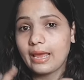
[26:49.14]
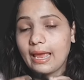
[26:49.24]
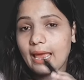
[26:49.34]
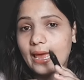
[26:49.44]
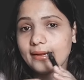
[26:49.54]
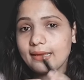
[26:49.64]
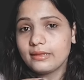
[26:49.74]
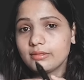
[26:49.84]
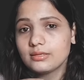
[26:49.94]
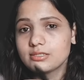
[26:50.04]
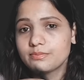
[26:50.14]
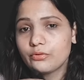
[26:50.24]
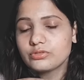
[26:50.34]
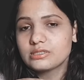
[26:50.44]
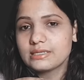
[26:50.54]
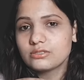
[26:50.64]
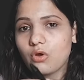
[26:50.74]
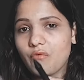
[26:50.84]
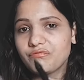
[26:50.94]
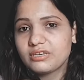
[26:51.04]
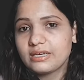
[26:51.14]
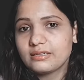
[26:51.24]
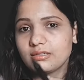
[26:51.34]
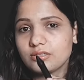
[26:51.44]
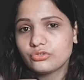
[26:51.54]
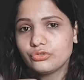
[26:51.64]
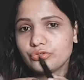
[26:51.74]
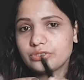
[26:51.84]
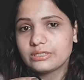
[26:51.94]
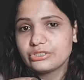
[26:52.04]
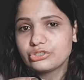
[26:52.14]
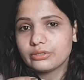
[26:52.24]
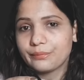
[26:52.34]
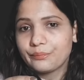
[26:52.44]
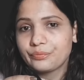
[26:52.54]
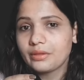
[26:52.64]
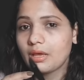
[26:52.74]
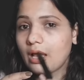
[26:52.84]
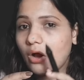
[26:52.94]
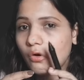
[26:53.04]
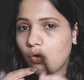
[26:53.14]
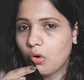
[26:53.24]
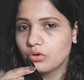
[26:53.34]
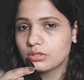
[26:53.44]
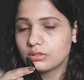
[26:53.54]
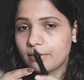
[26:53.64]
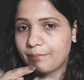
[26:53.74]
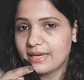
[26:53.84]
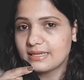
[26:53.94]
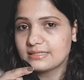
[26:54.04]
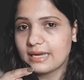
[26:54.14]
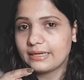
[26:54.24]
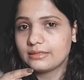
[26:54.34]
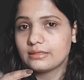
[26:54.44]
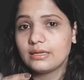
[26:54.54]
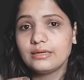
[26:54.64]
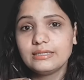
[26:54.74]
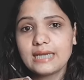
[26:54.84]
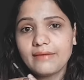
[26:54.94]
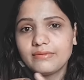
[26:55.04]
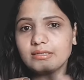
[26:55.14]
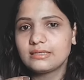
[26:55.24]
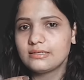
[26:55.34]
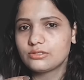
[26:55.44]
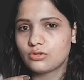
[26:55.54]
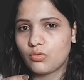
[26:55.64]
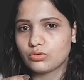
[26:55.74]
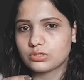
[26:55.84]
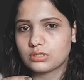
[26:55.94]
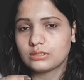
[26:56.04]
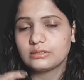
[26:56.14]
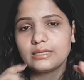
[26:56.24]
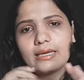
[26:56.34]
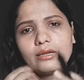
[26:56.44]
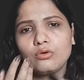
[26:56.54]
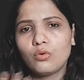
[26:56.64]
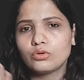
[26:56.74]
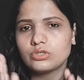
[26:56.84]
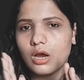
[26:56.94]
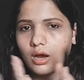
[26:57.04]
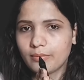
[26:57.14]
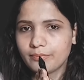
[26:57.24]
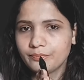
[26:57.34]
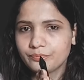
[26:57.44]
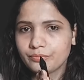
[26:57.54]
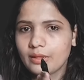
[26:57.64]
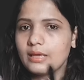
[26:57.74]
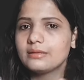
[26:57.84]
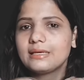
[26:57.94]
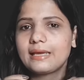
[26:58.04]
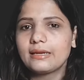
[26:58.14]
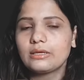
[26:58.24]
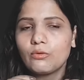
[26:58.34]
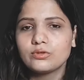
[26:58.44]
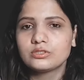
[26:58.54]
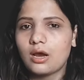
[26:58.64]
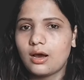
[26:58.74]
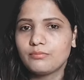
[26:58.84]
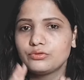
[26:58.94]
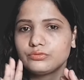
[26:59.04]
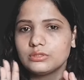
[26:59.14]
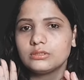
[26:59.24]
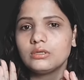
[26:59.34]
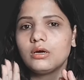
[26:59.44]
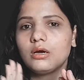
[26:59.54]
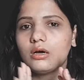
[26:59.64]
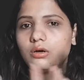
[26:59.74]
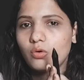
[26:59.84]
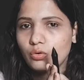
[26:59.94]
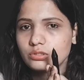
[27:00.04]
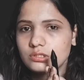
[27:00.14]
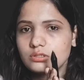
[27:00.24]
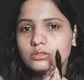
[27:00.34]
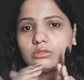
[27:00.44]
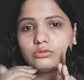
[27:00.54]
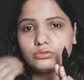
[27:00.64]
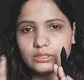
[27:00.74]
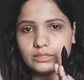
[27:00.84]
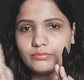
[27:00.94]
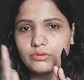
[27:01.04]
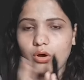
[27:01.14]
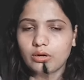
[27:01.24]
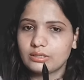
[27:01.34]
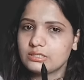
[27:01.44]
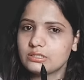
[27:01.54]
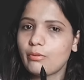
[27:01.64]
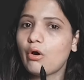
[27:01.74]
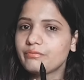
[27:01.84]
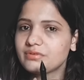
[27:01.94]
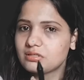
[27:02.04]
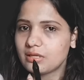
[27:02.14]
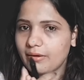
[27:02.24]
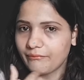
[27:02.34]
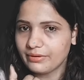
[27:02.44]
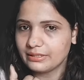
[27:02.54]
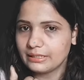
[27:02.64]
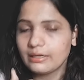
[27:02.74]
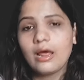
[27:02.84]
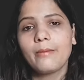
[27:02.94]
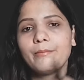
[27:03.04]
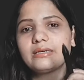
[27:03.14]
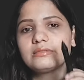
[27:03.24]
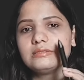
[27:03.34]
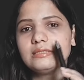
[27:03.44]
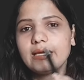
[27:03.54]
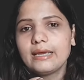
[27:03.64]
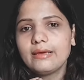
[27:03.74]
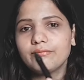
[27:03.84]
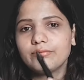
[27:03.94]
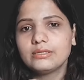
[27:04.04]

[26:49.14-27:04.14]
And in this process of taking this nutrition, the parasite never kills host. They can cause harm. They can cause harm to the host, to the living organism on which they are feeding, but they will